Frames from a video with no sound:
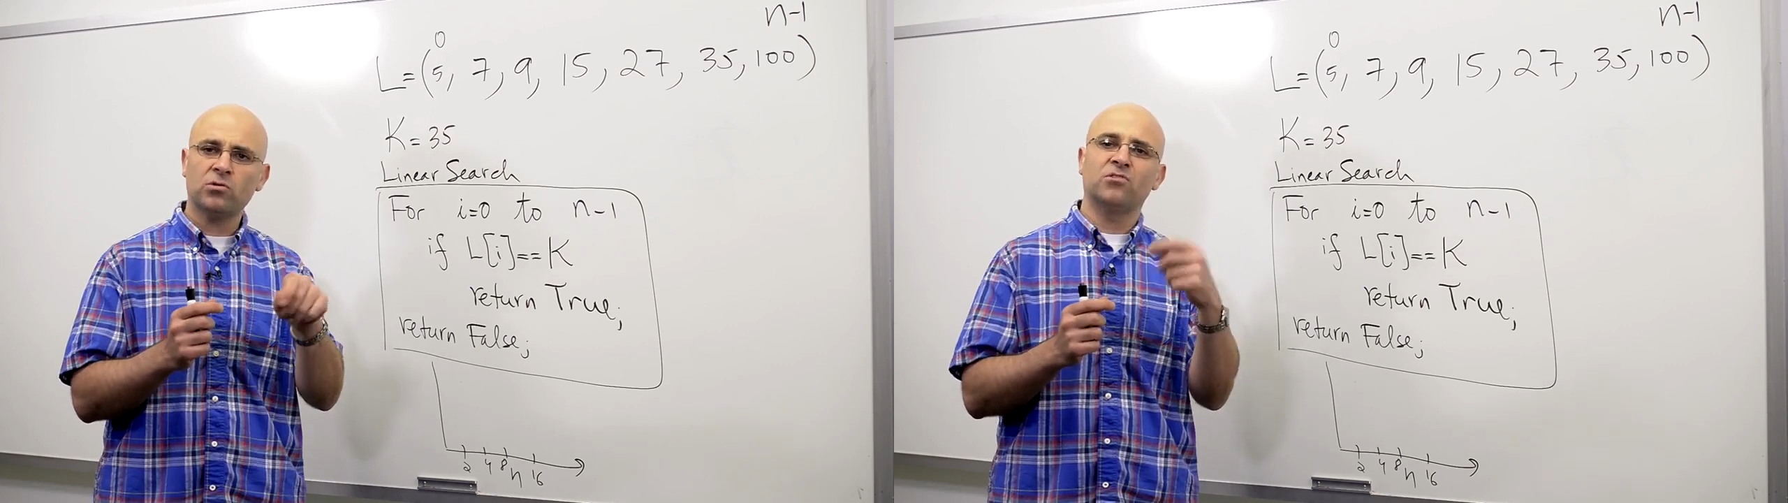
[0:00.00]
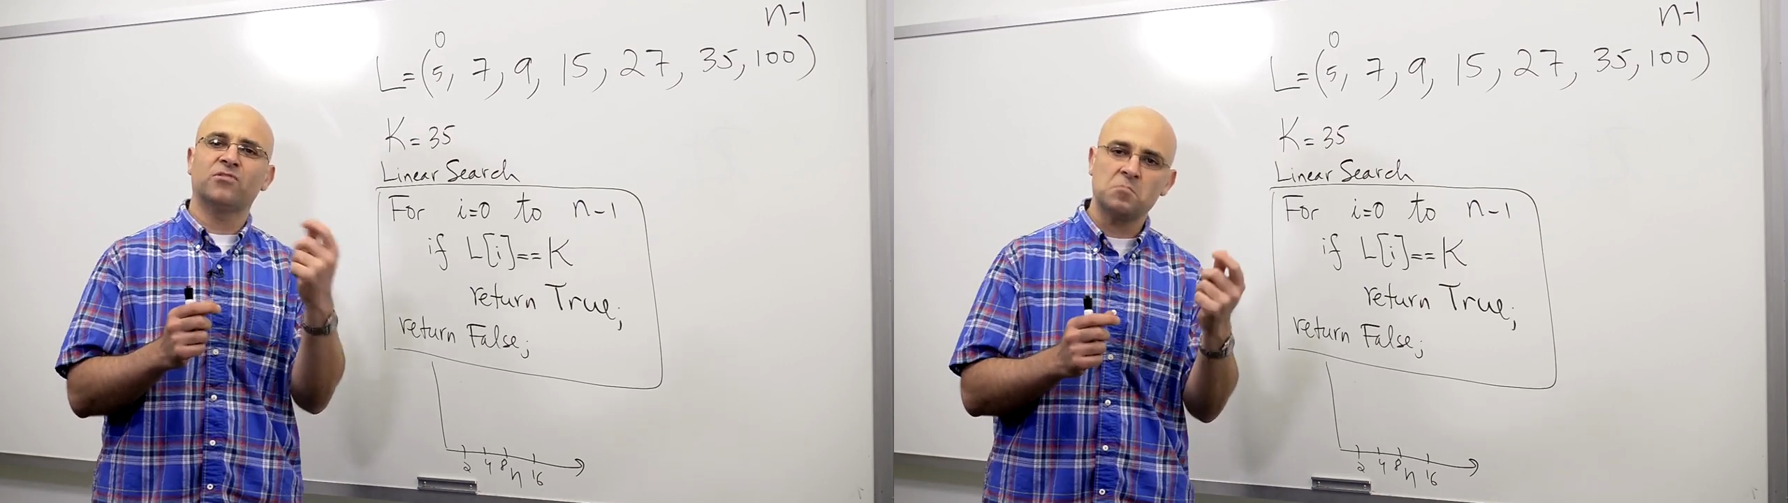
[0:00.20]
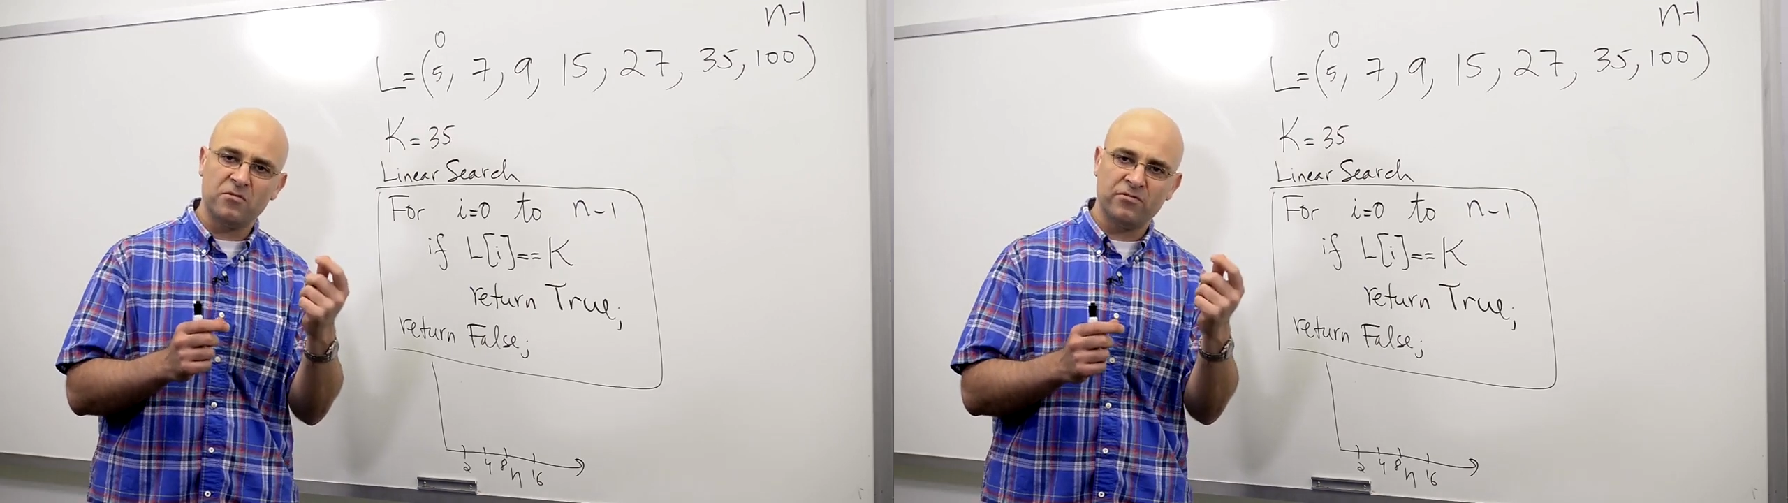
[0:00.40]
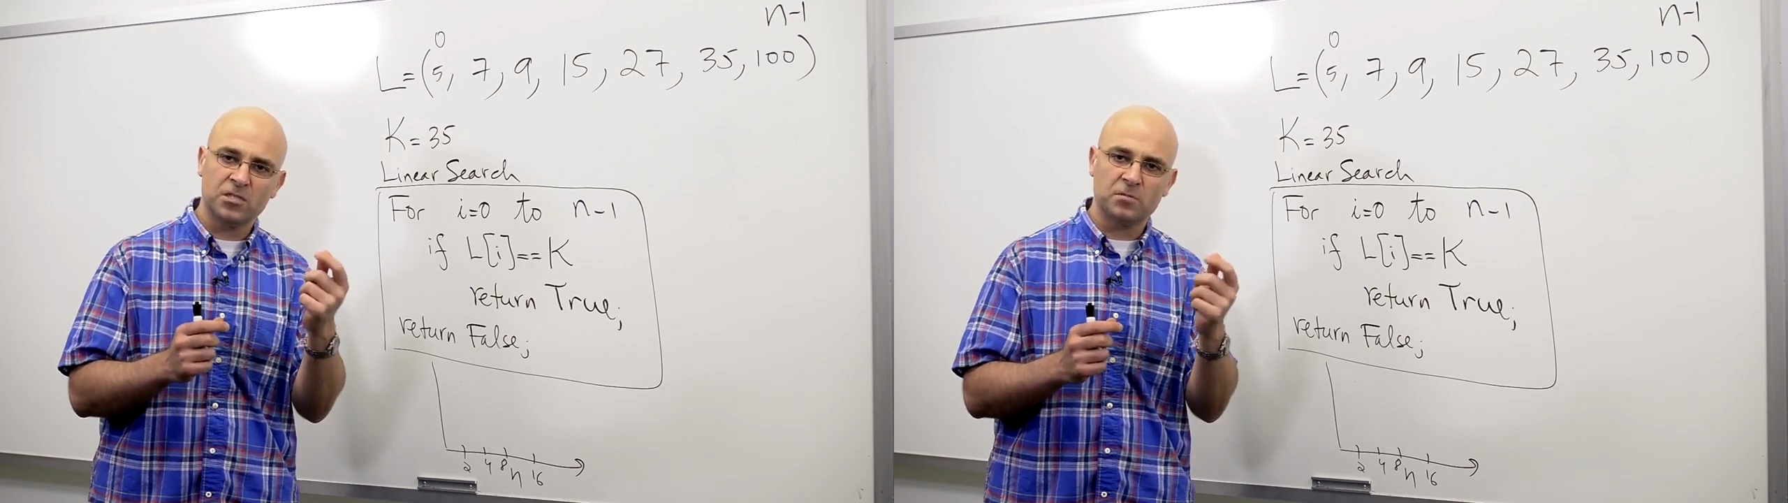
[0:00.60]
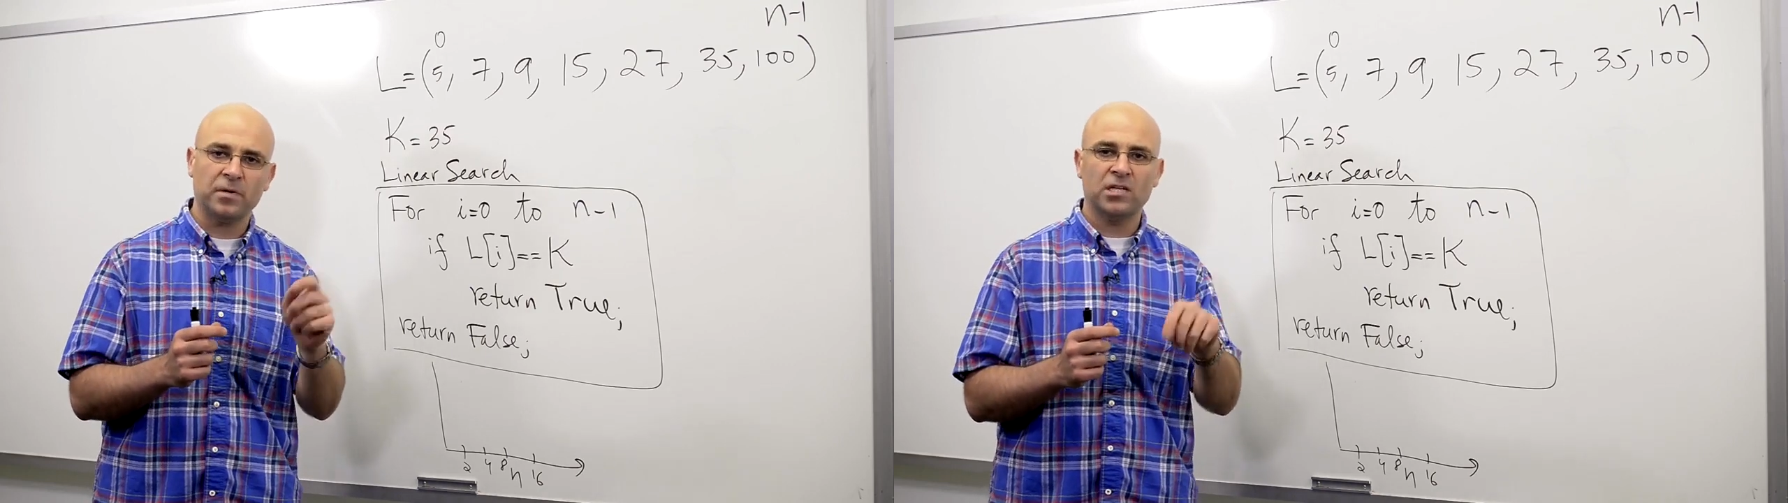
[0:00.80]
go from the
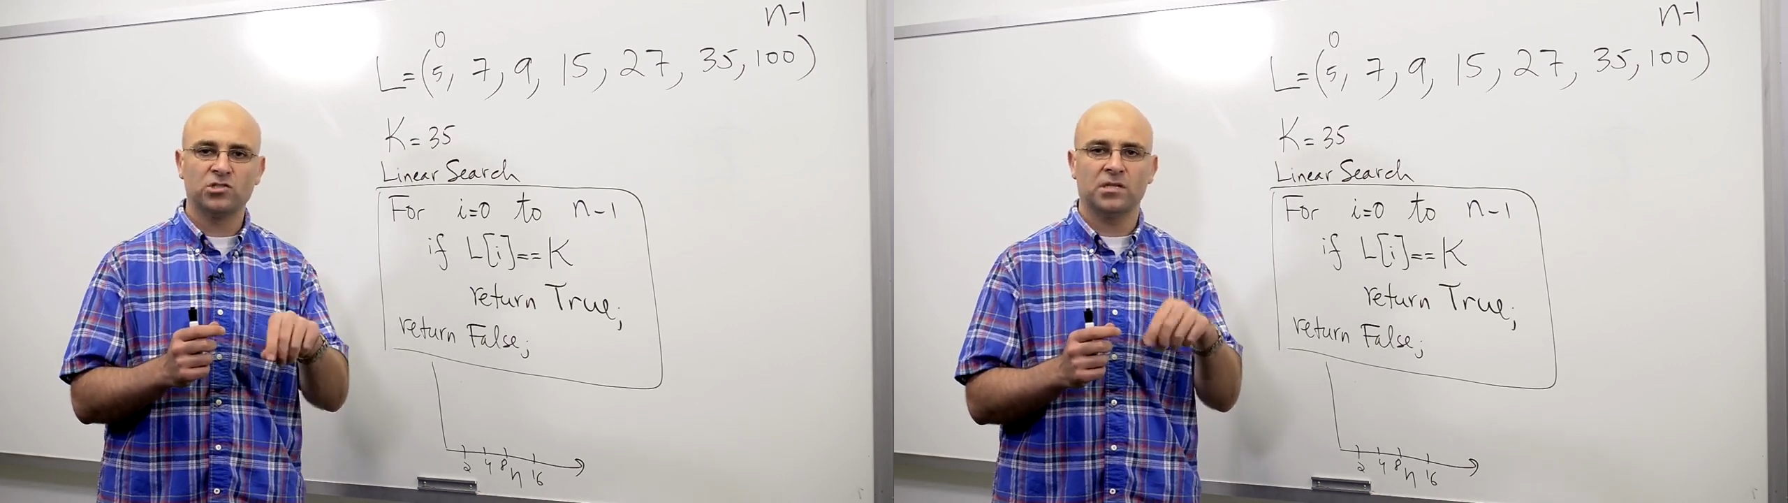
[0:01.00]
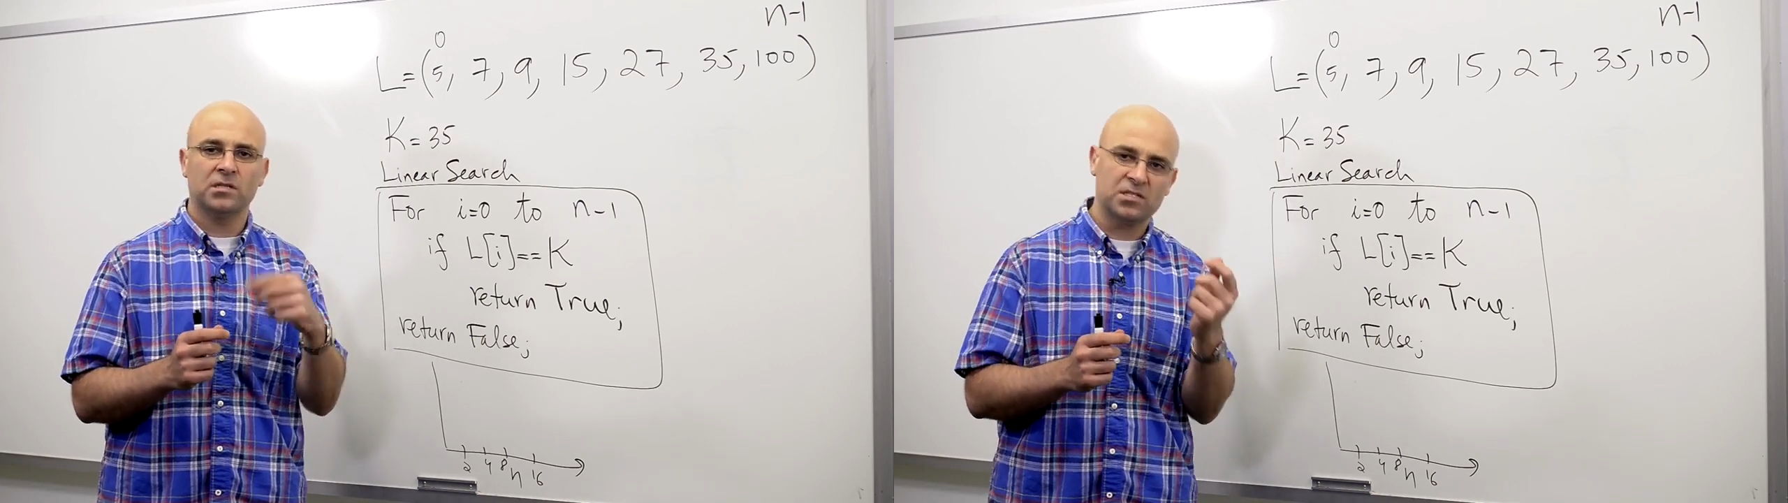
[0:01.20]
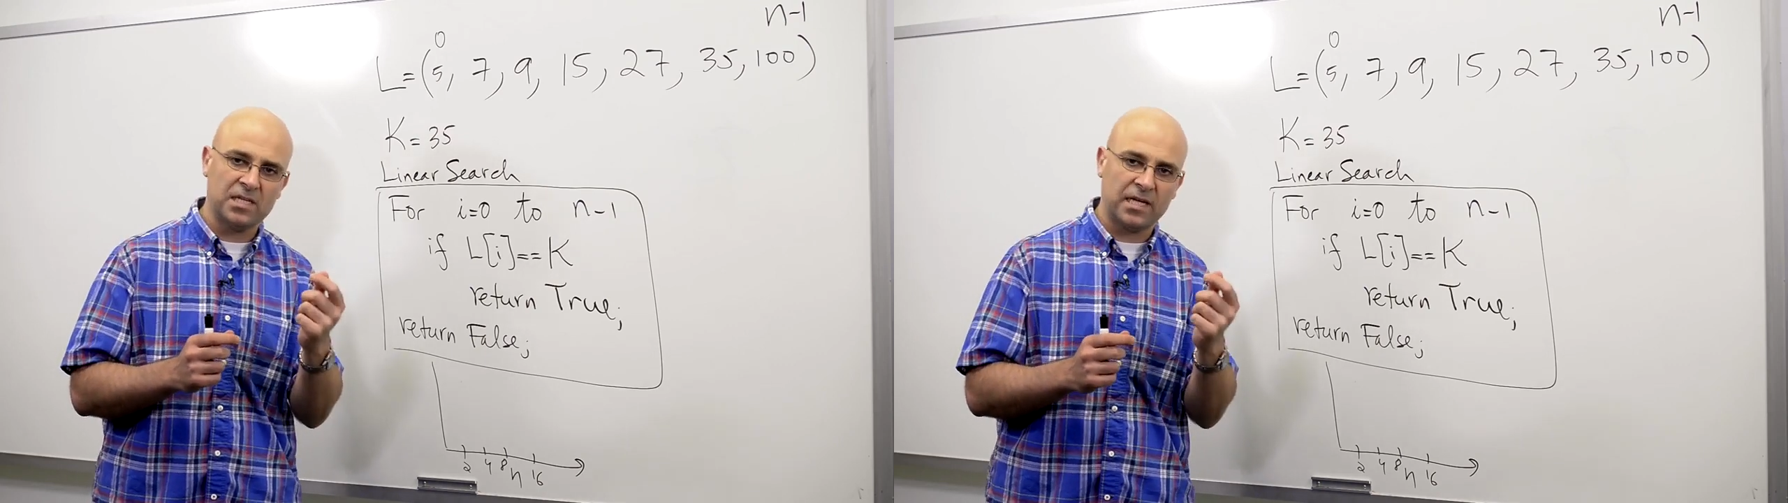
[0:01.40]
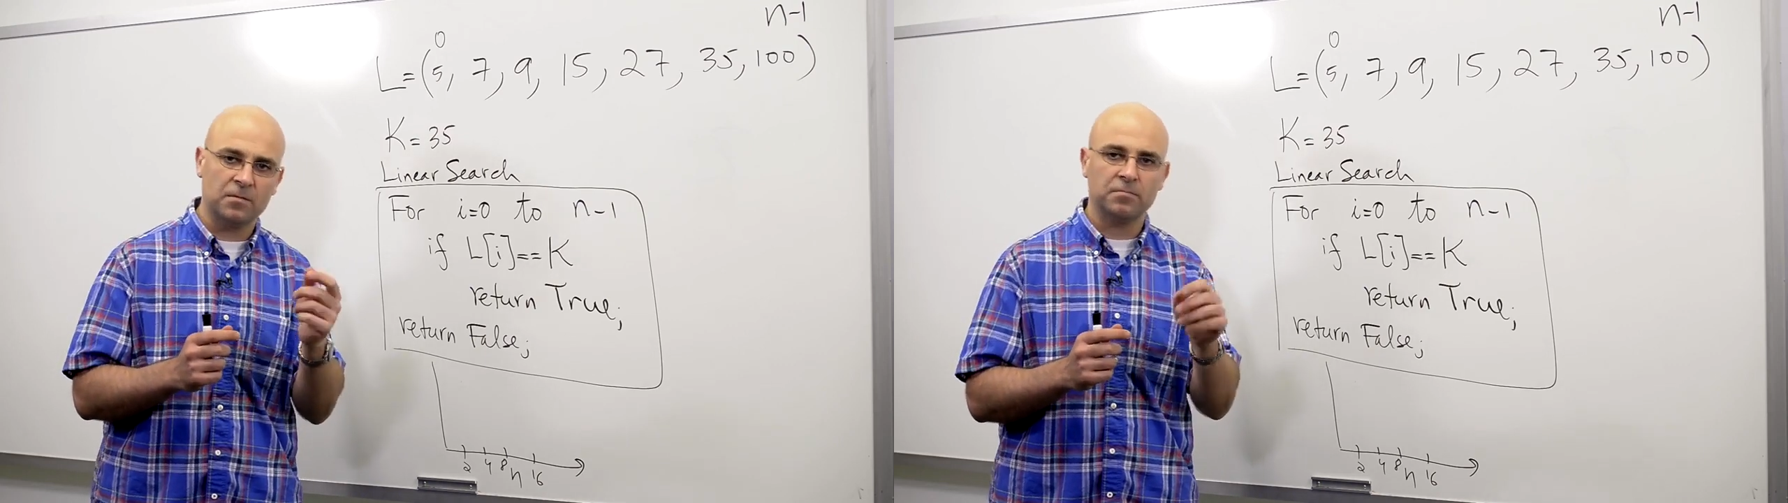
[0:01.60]
first page and the second